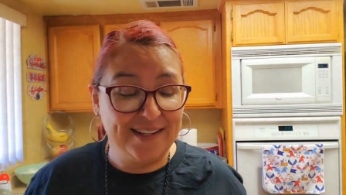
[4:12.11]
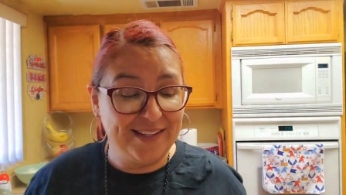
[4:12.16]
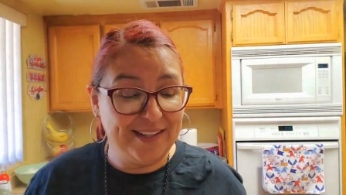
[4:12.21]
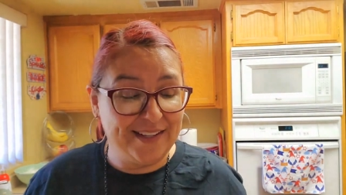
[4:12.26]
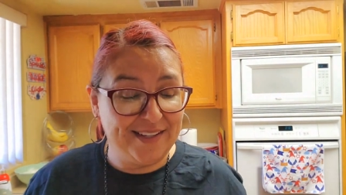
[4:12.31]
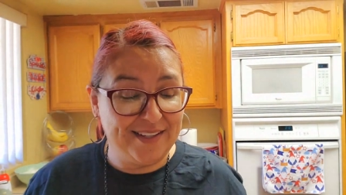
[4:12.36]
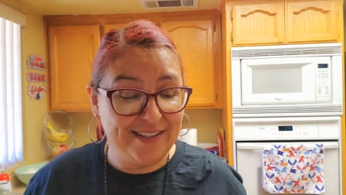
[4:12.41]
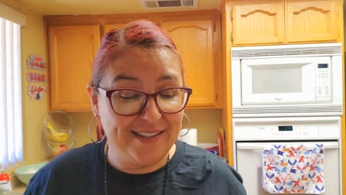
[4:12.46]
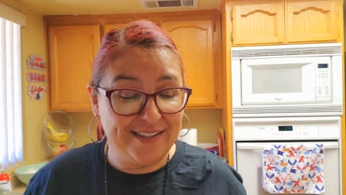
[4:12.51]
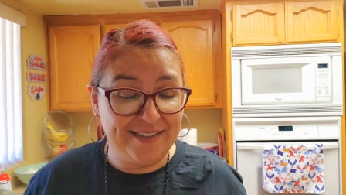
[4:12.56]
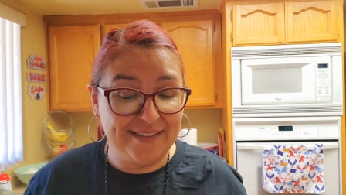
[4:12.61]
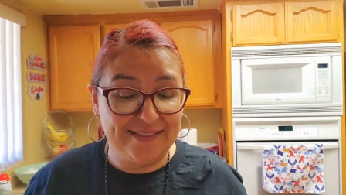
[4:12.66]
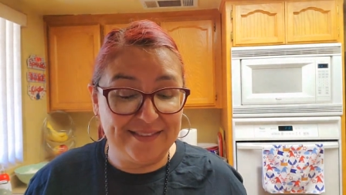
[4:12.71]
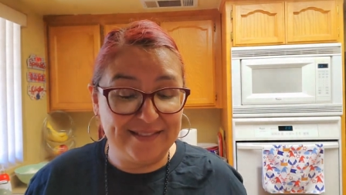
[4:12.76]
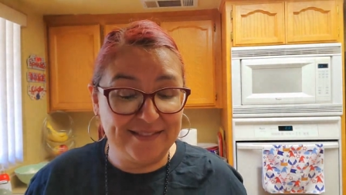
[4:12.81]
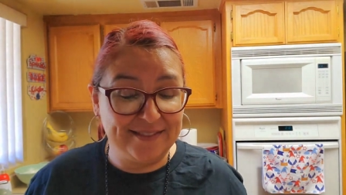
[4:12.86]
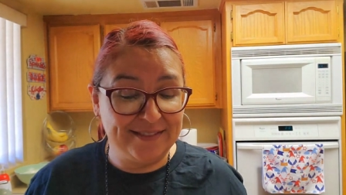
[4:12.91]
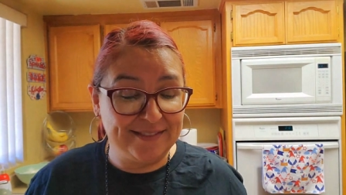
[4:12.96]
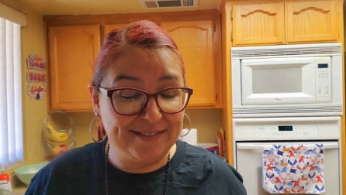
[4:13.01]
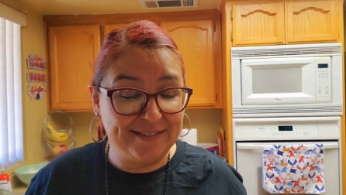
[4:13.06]
Uh,
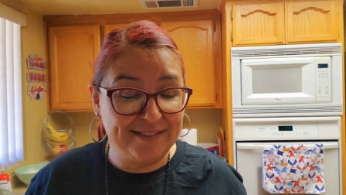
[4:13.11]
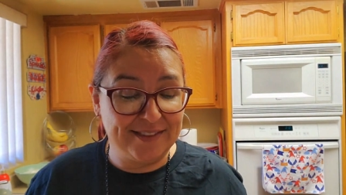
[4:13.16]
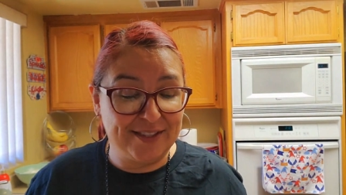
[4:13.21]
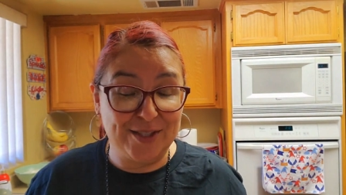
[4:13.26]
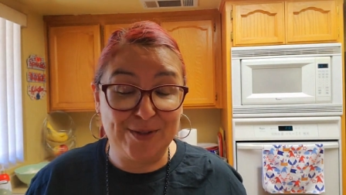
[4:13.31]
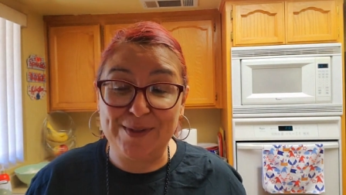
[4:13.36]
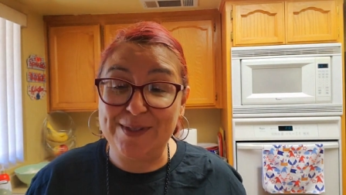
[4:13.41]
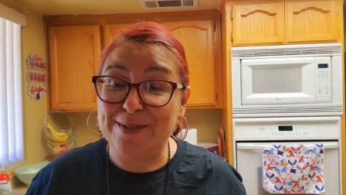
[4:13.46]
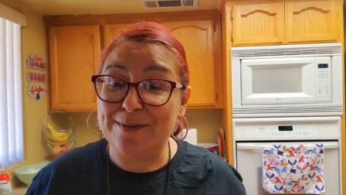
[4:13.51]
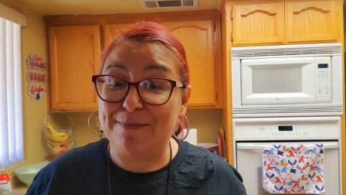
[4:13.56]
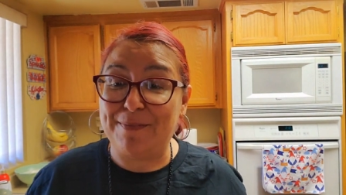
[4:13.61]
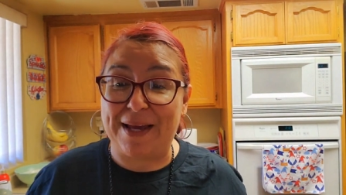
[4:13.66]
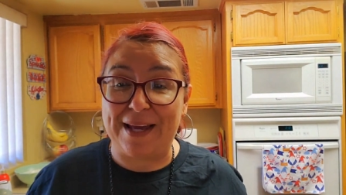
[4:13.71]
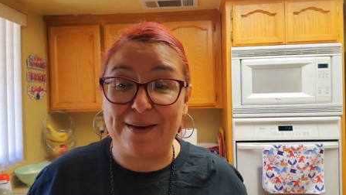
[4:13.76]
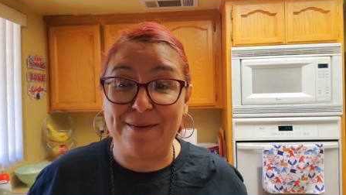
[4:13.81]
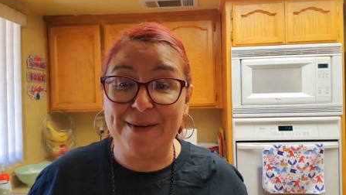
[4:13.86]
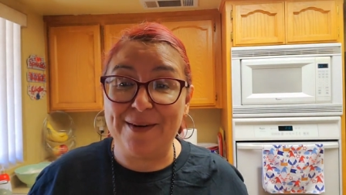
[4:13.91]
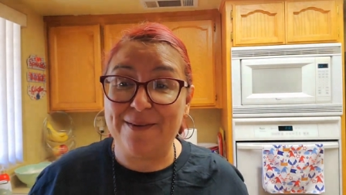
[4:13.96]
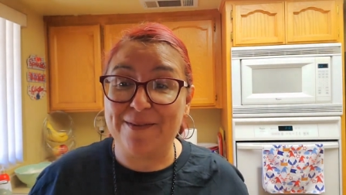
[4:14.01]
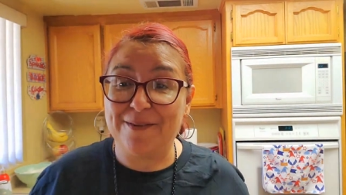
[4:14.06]
she was a
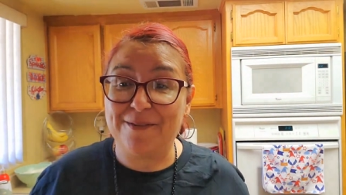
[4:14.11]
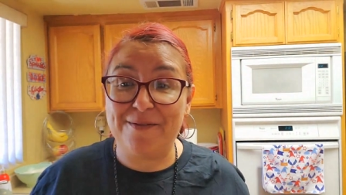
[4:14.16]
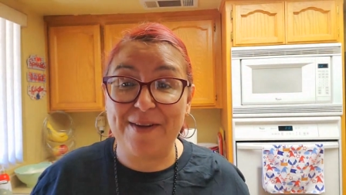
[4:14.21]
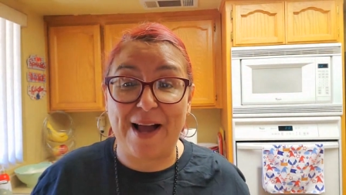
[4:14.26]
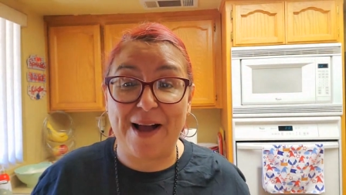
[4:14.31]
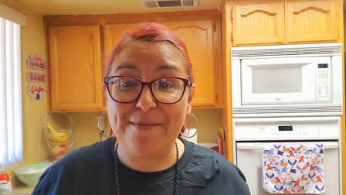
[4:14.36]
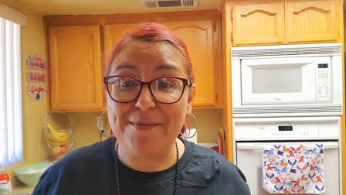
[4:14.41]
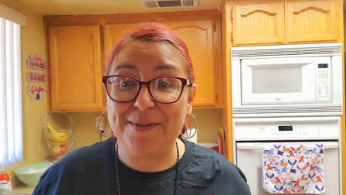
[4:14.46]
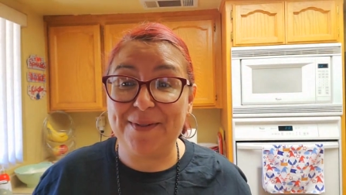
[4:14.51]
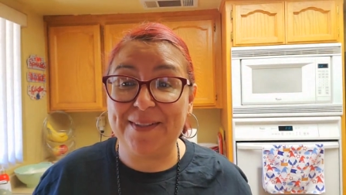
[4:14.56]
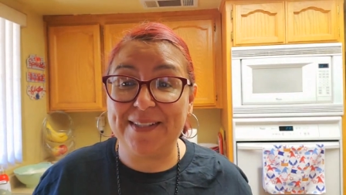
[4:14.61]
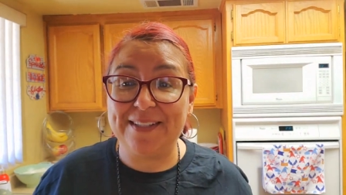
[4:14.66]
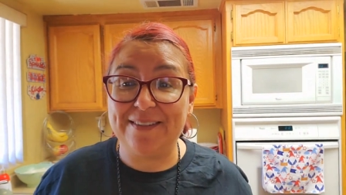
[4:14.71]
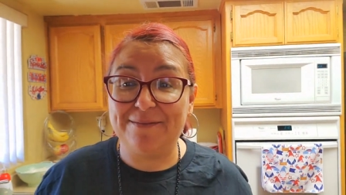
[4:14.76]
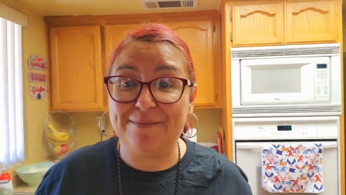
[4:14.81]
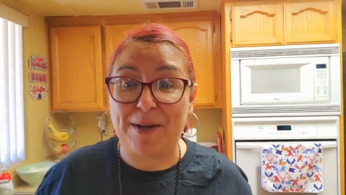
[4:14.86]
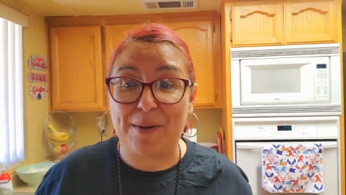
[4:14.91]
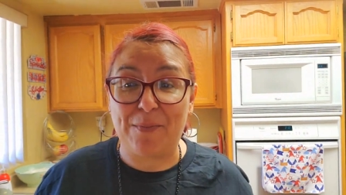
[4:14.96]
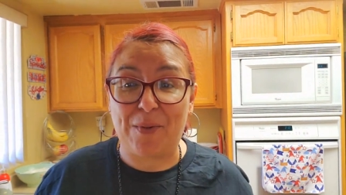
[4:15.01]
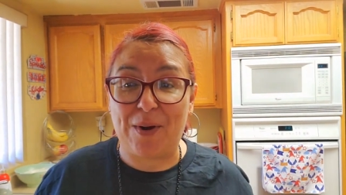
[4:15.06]
baby of the family
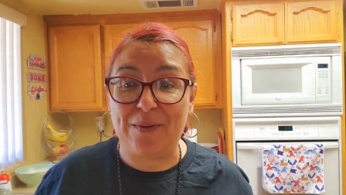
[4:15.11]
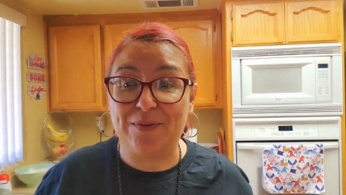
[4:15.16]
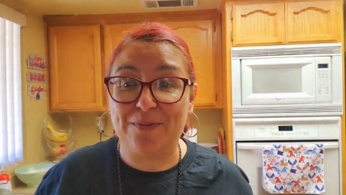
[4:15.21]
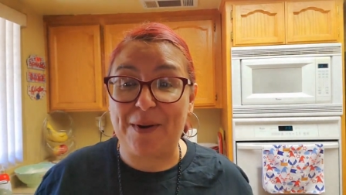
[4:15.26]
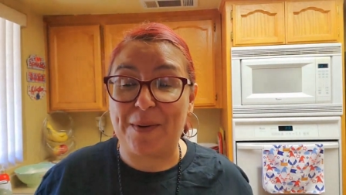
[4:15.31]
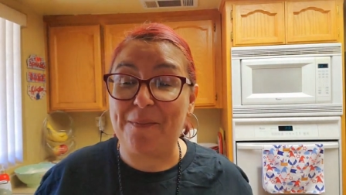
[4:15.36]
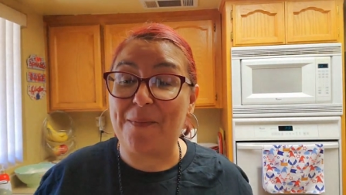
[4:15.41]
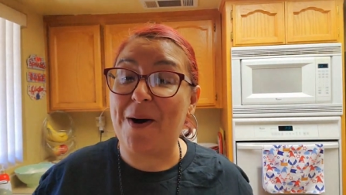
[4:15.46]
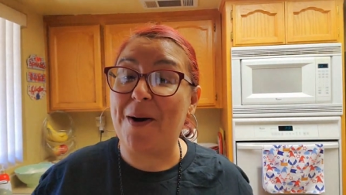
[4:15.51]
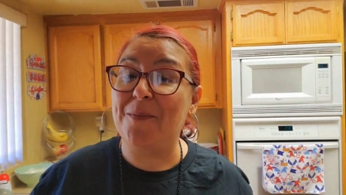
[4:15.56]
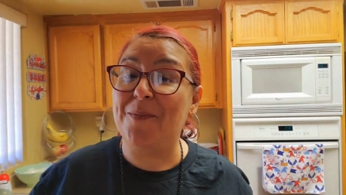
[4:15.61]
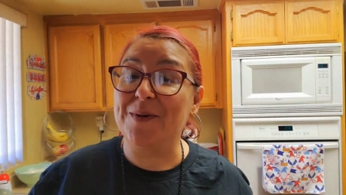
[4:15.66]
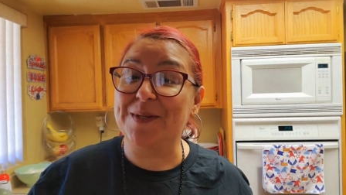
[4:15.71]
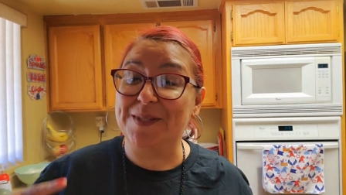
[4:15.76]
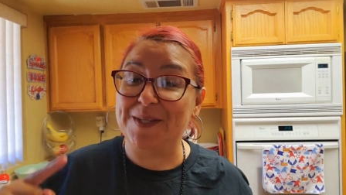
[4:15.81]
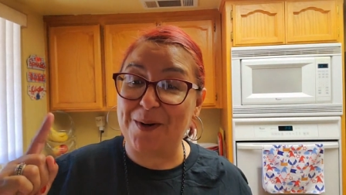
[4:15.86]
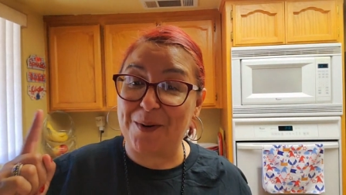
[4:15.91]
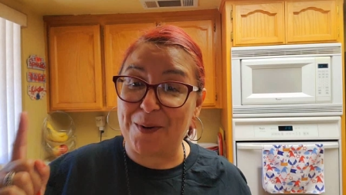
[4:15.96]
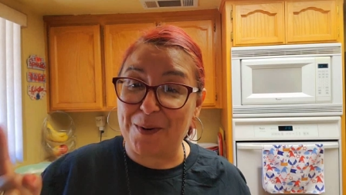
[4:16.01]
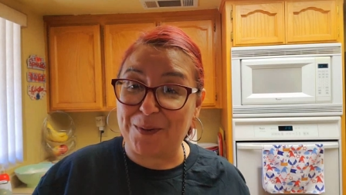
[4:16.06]
of my mom's. My mom was
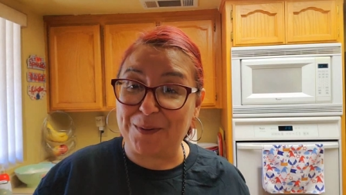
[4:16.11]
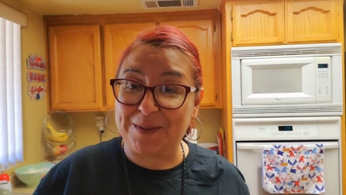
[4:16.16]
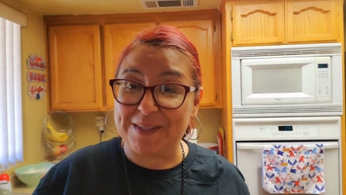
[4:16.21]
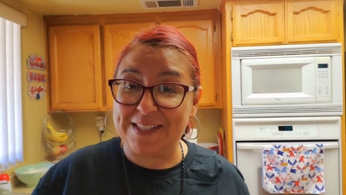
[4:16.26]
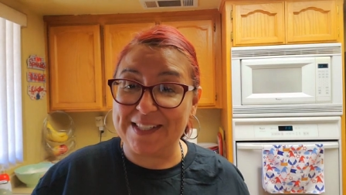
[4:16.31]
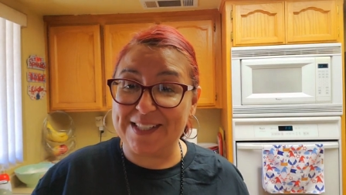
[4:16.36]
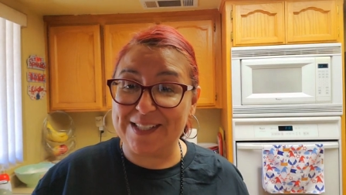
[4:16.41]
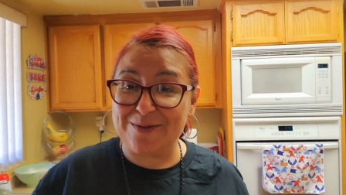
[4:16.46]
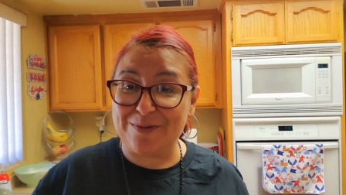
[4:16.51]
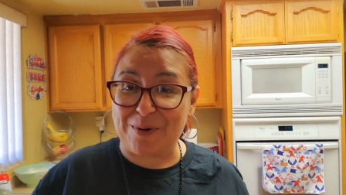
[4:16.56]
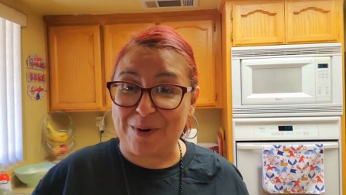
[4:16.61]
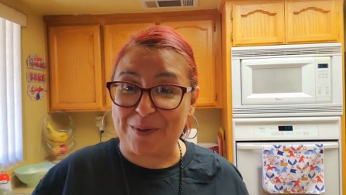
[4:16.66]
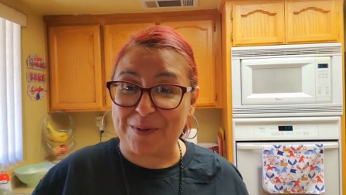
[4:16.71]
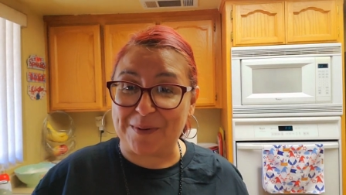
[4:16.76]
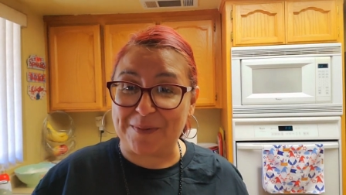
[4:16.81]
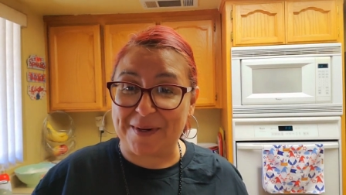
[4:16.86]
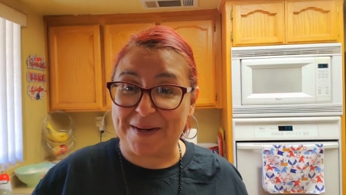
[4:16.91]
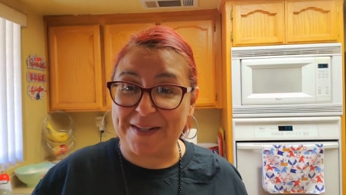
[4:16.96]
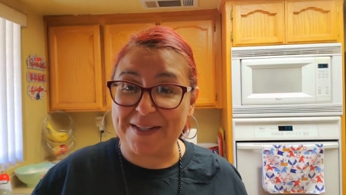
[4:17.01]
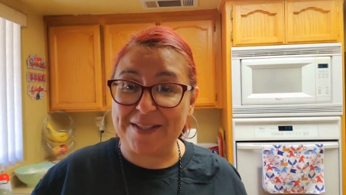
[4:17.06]
the oldest,
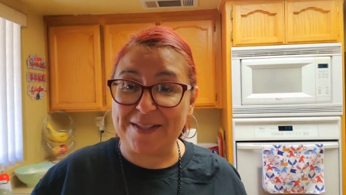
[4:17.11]
Rosemary.